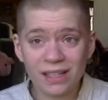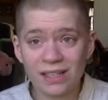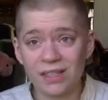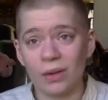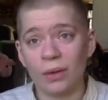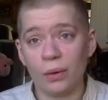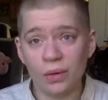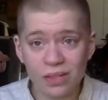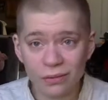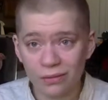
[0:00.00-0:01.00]
It's called the
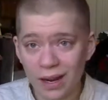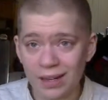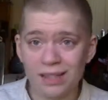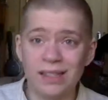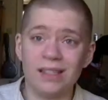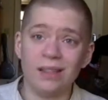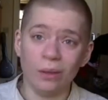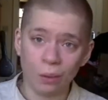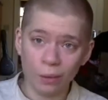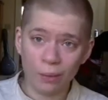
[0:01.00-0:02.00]
Crystal Fox. It's in
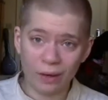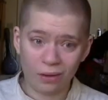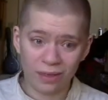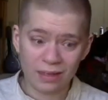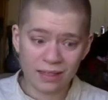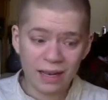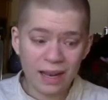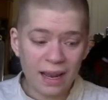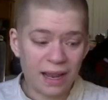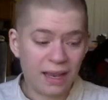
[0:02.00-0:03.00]
Laurel, Maryland,
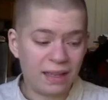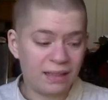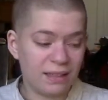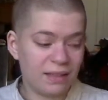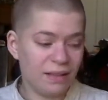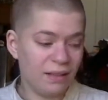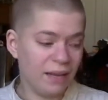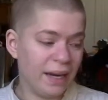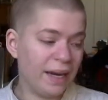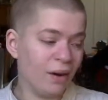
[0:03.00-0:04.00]
and
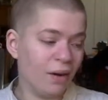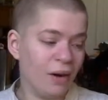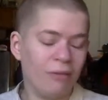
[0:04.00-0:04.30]
they are